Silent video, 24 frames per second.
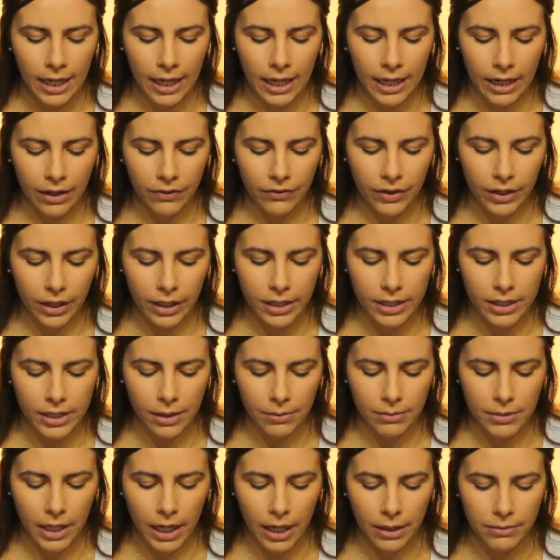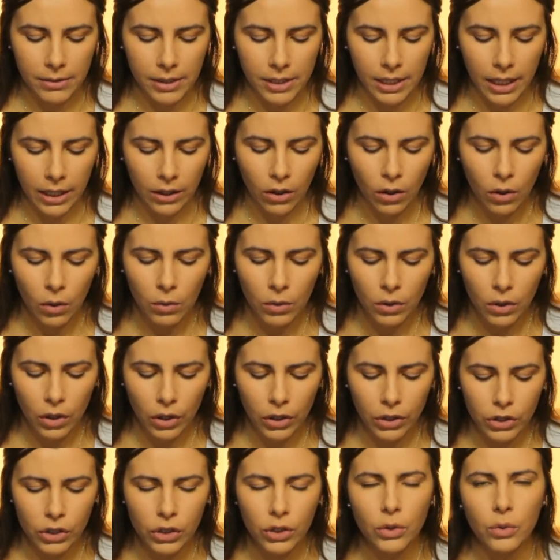And I feel like sometimes it's like, oh, well,
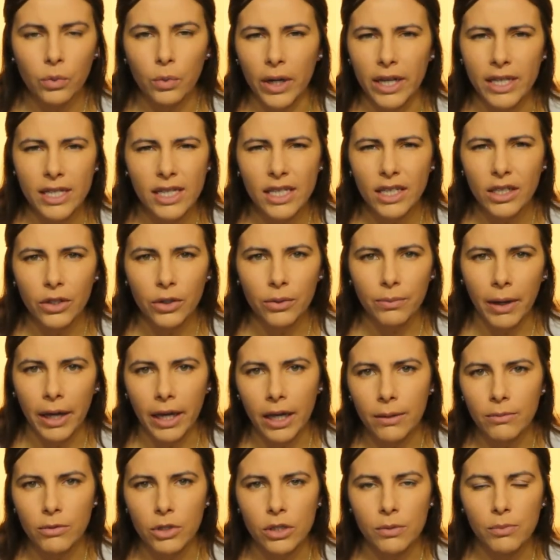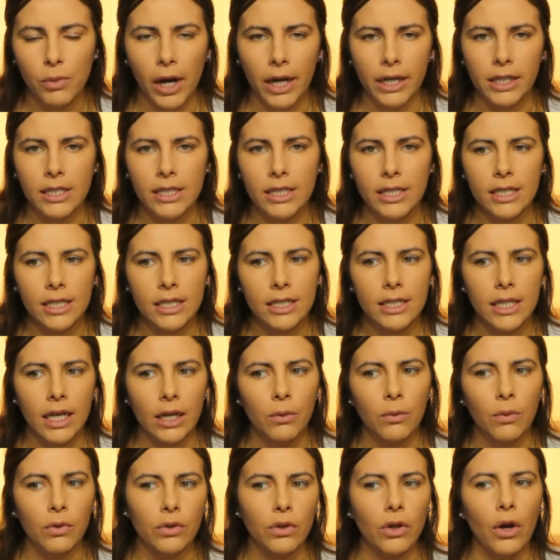aren't you wasting your makeup just practicing? It's
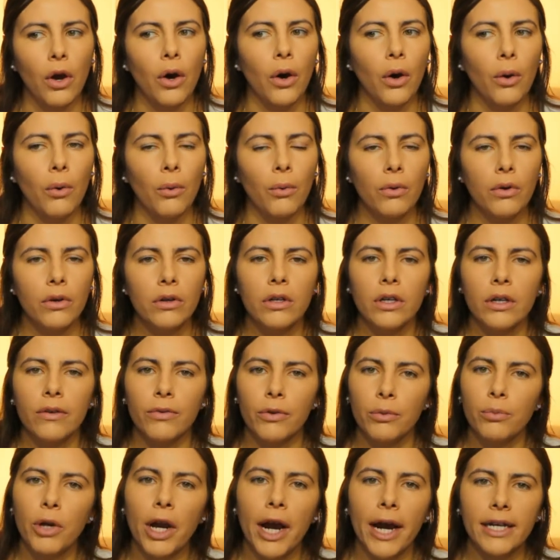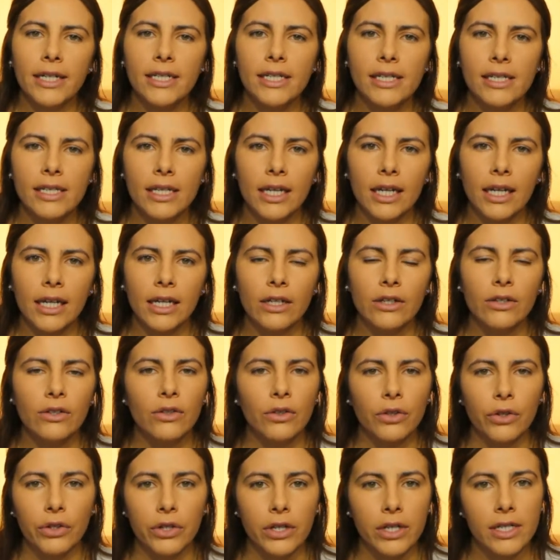like, well, no, if you're practicing,
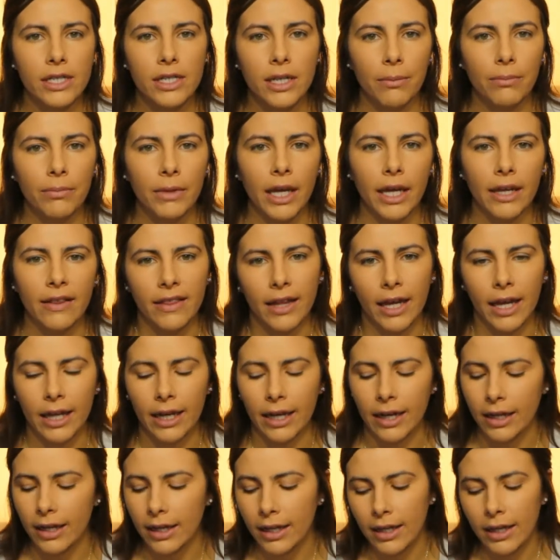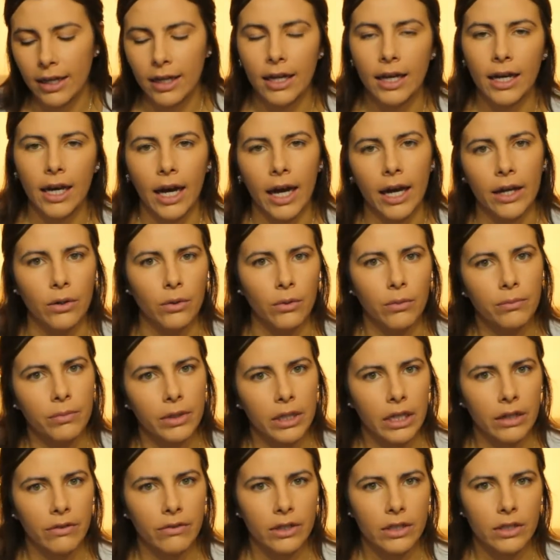learning something, then I don't
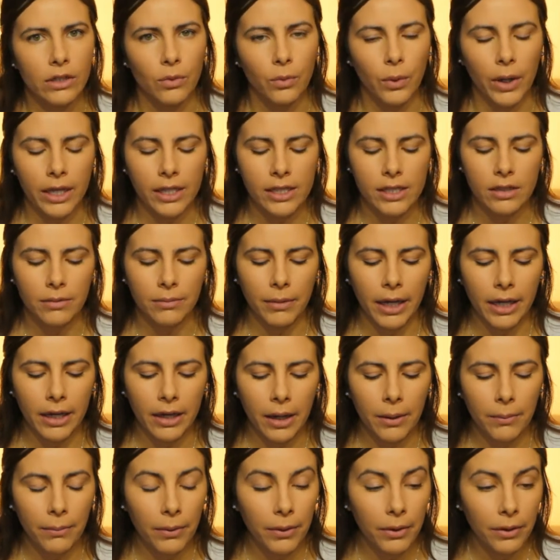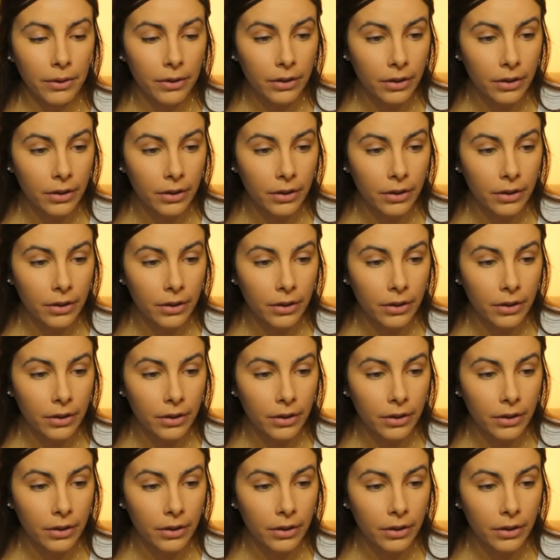believe it's a waste of makeup.